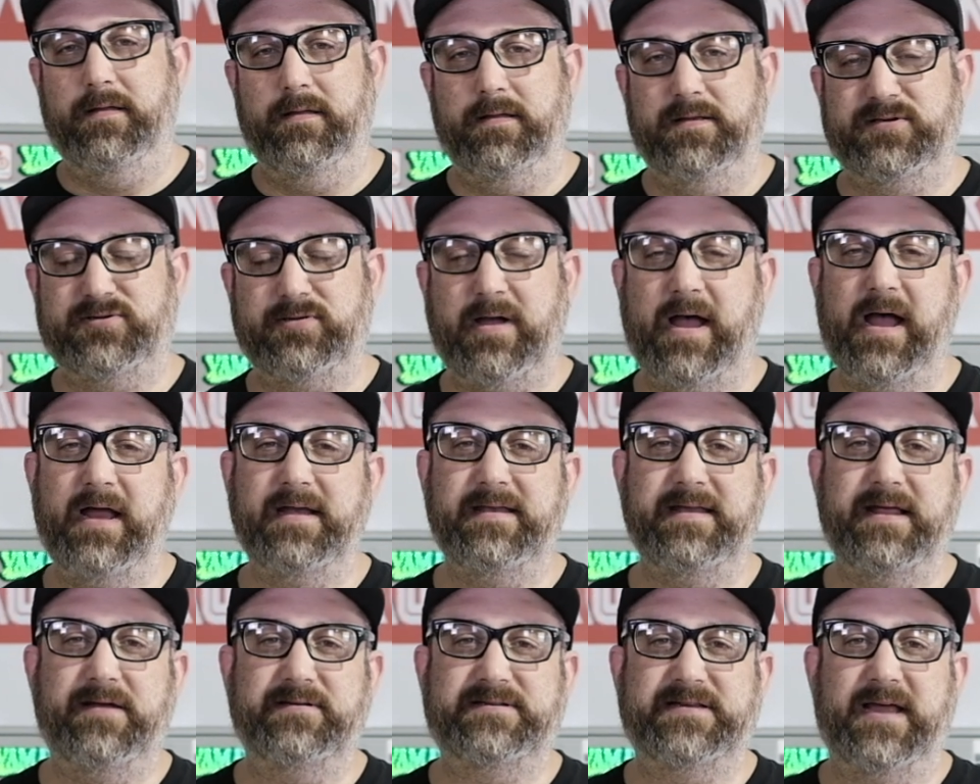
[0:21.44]
So
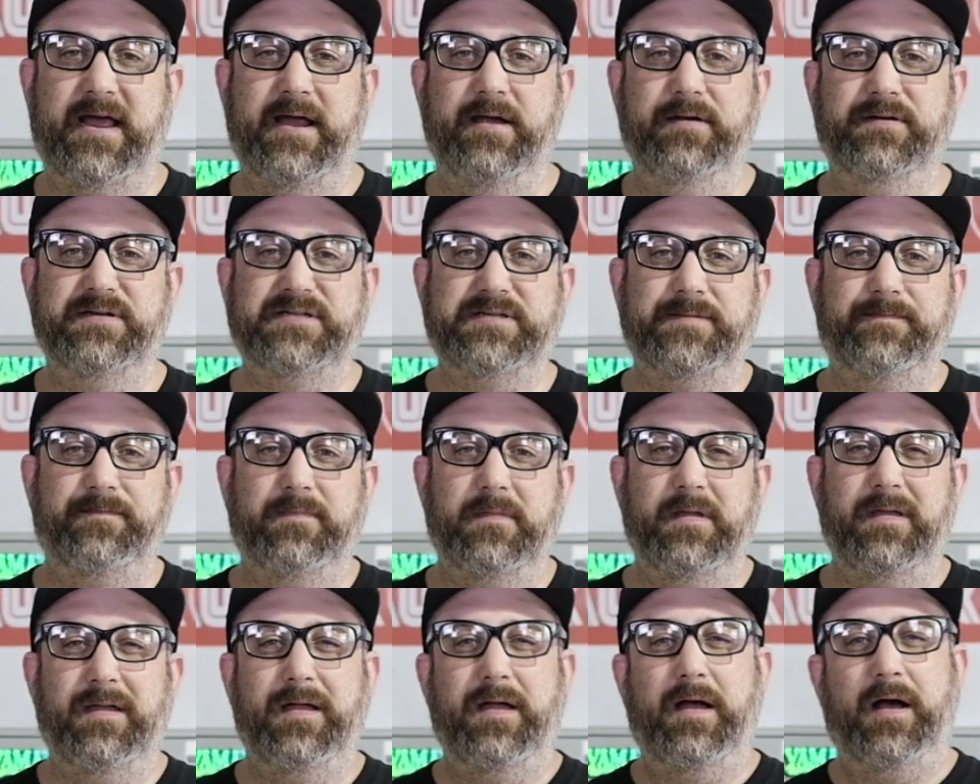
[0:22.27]
Heidenau tires.
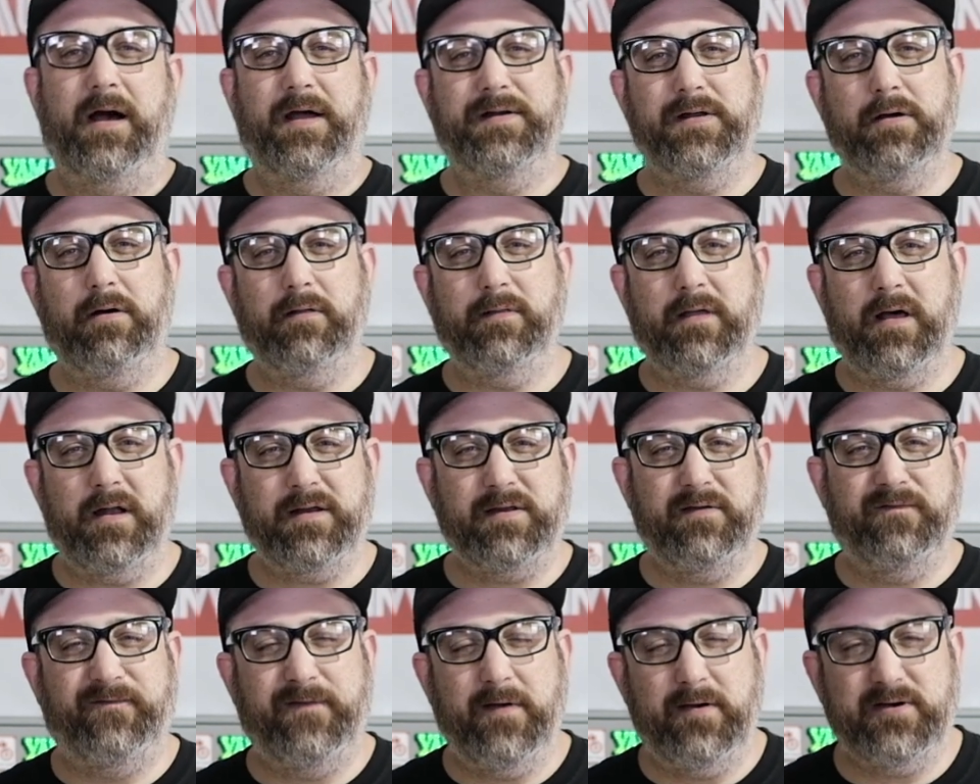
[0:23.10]
I know a lot
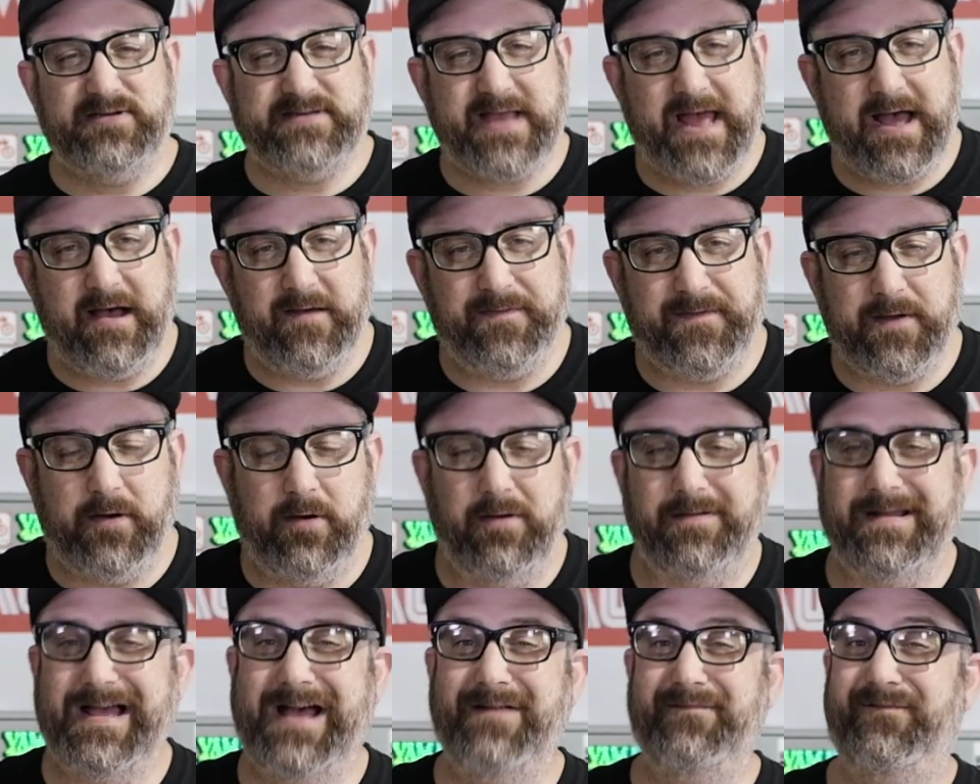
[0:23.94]
of you folks out there
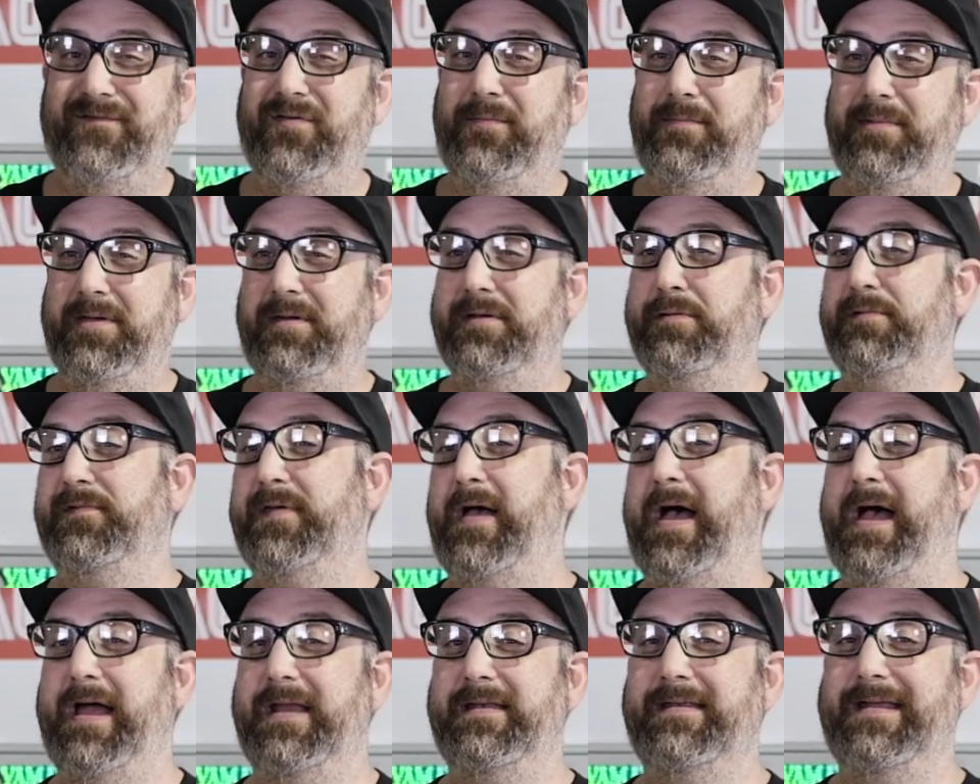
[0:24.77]
are not familiar with
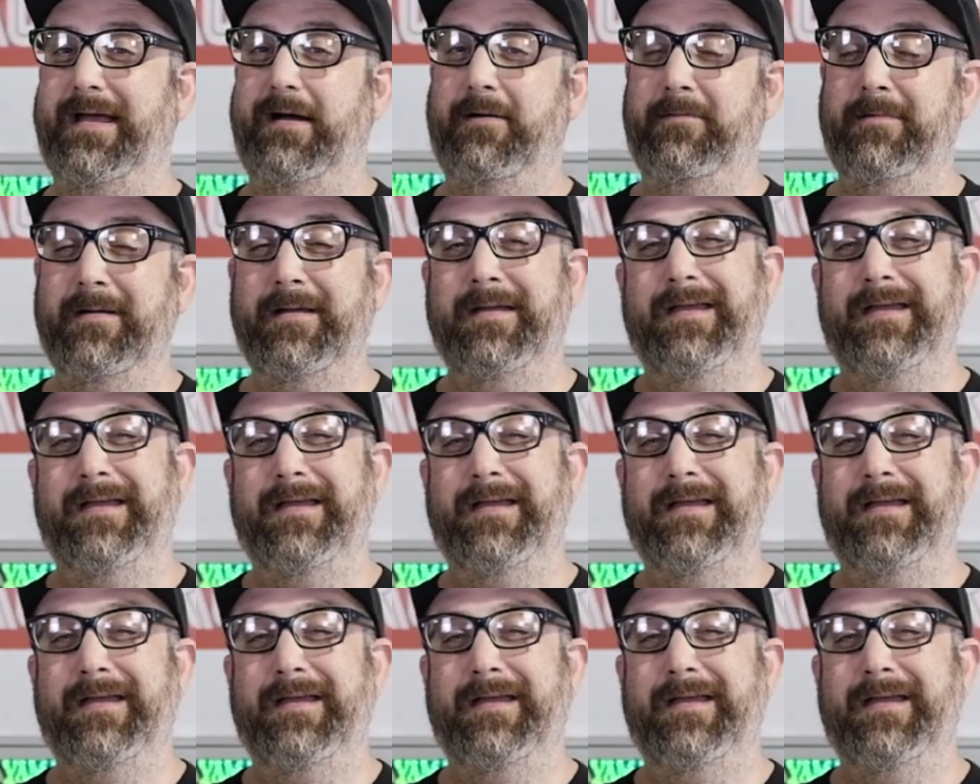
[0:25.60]
Heidenau,